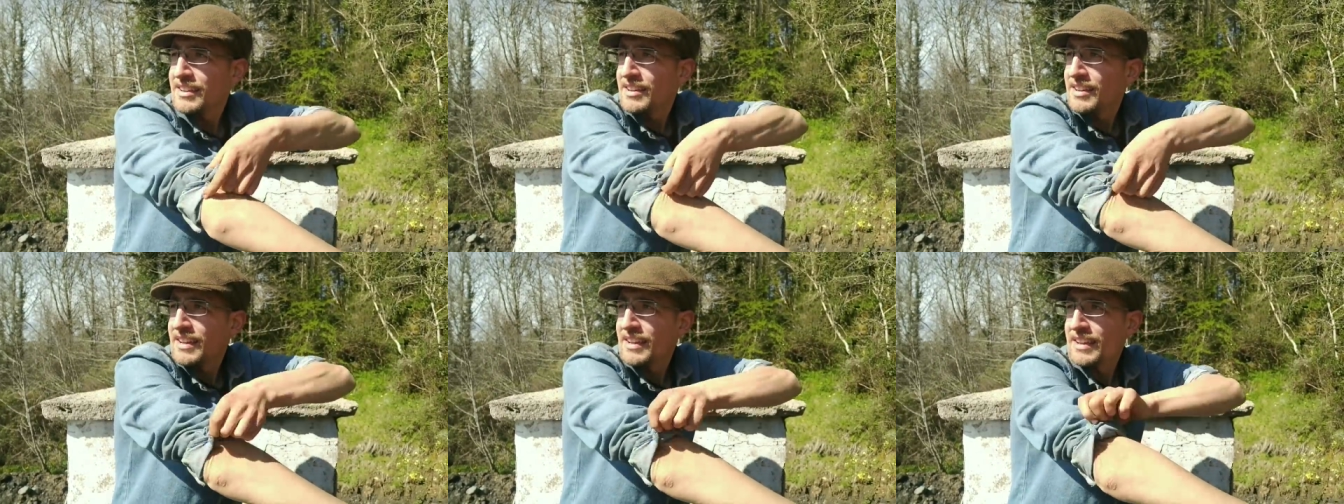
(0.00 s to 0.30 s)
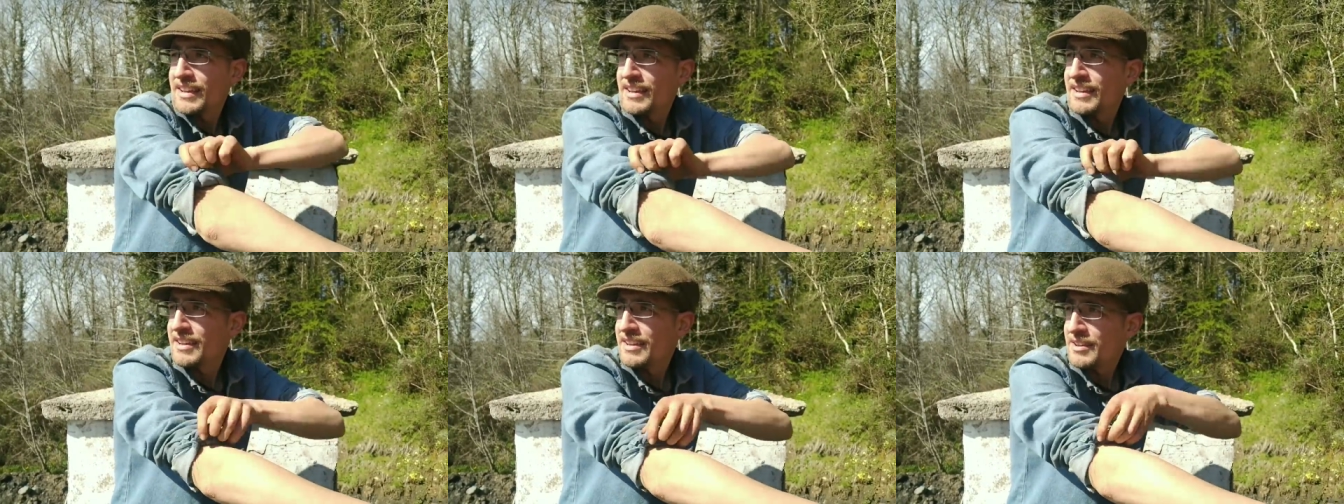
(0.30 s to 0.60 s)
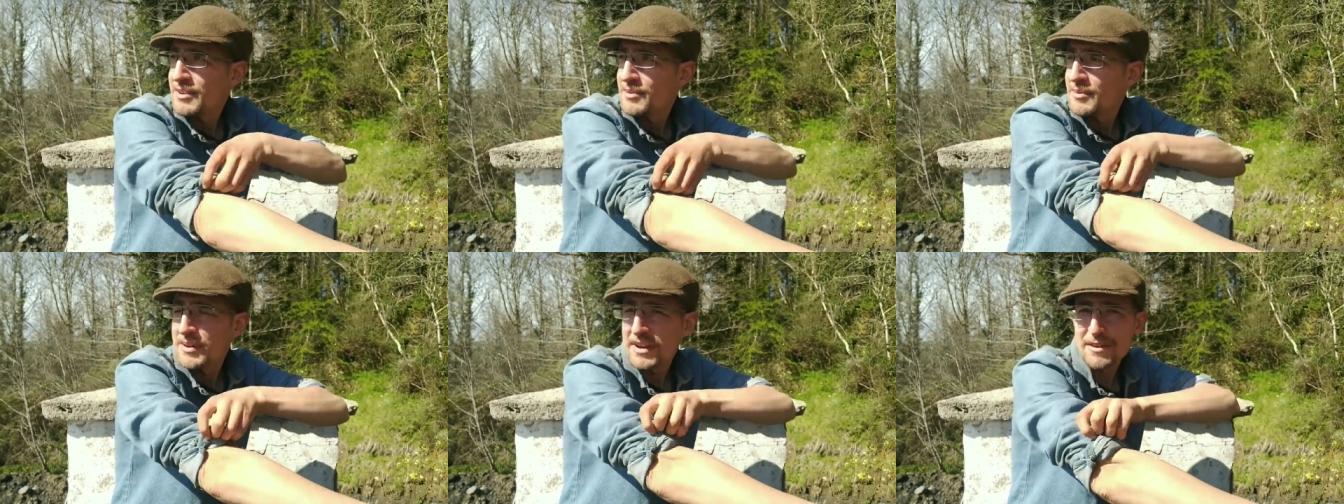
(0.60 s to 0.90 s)

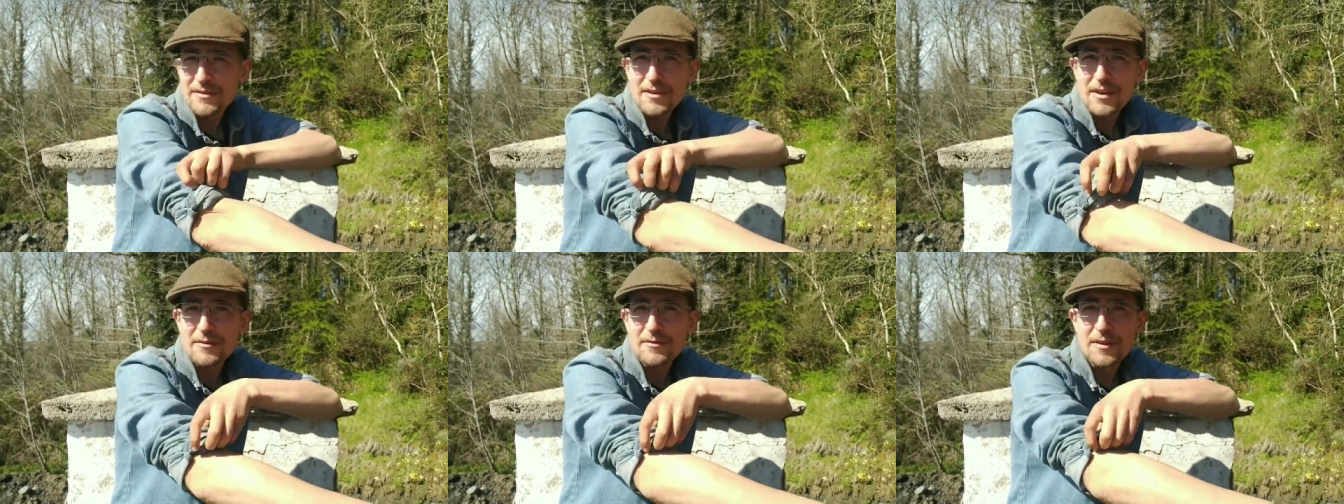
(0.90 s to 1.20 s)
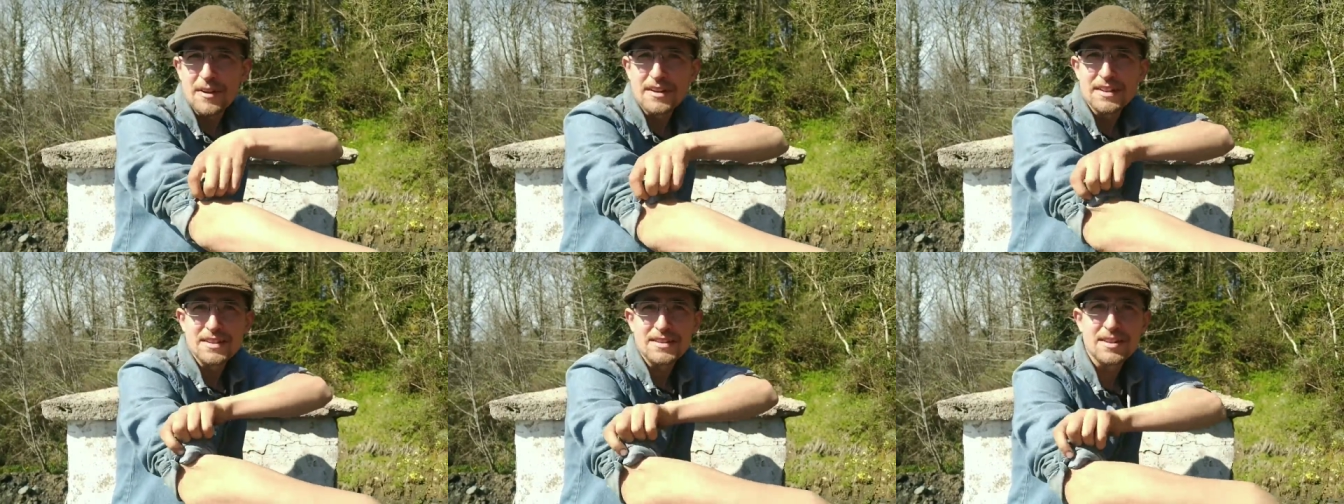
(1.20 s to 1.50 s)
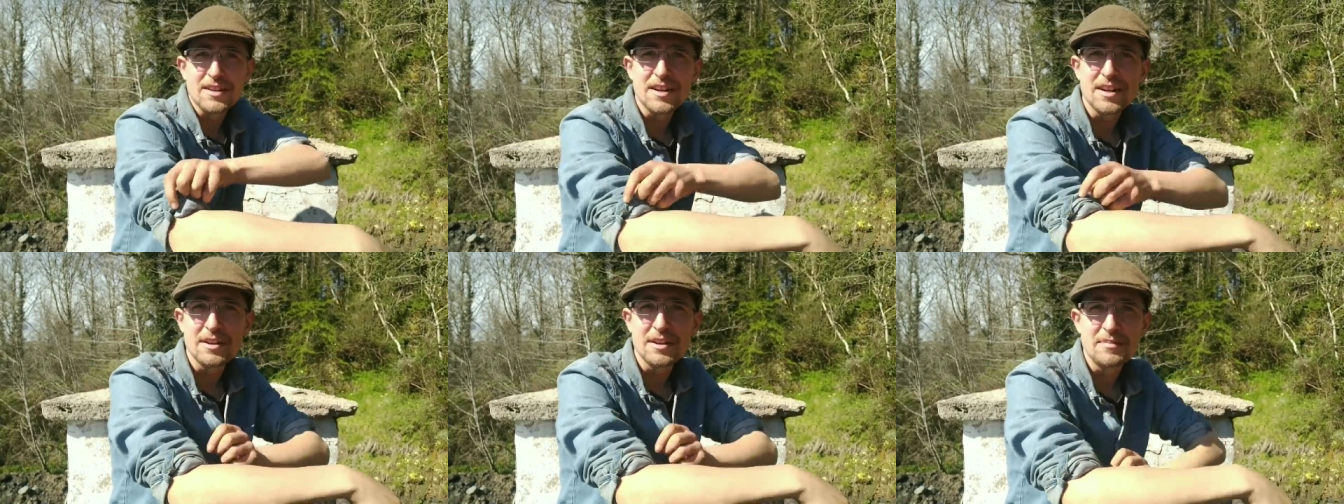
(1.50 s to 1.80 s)
uh, whenever I find the
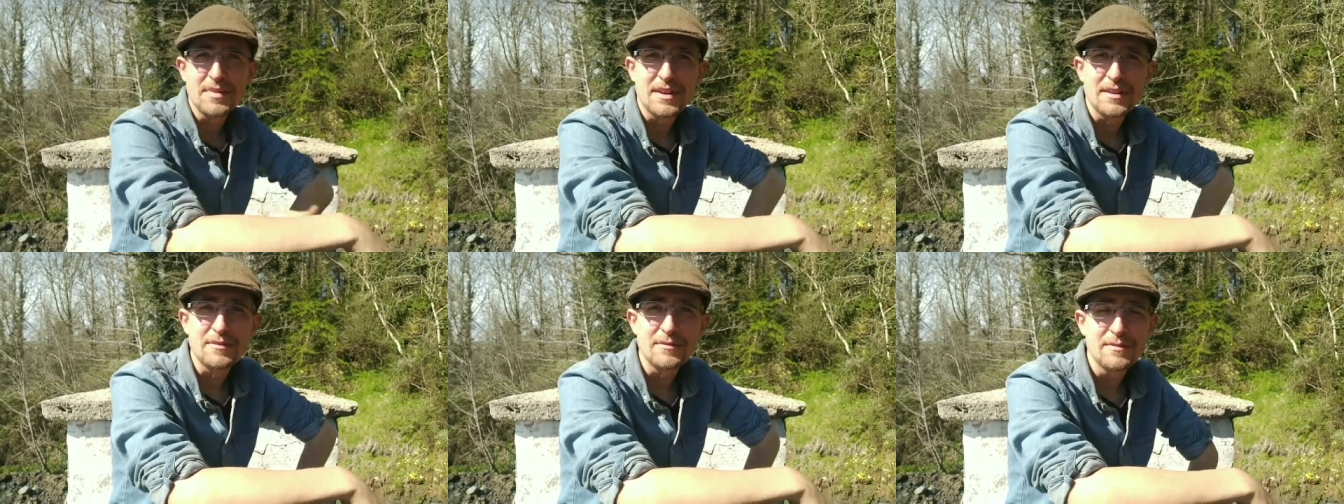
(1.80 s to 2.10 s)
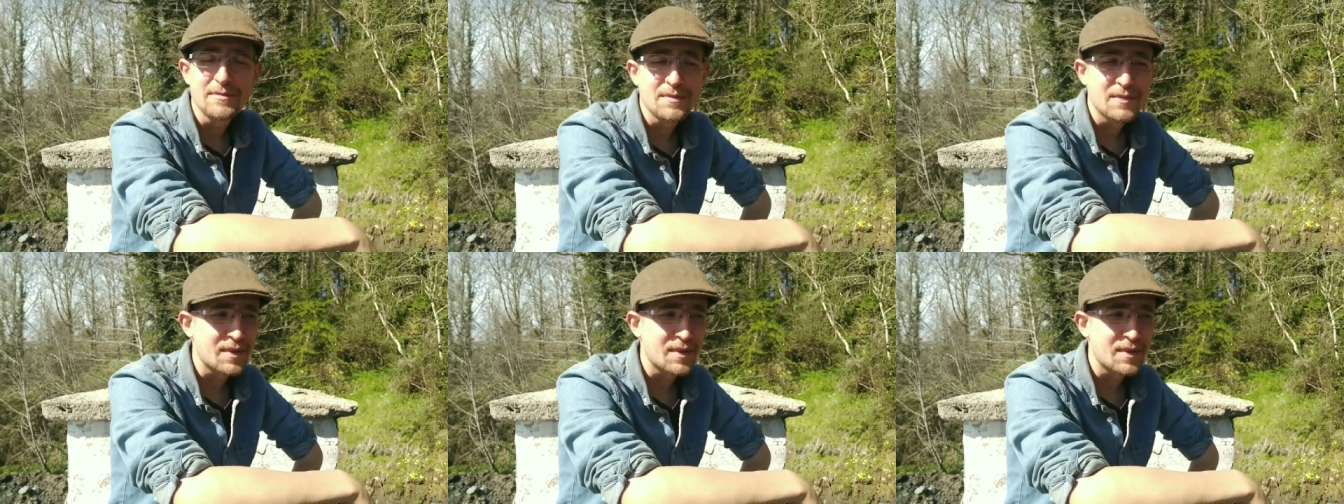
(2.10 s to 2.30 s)
time and I,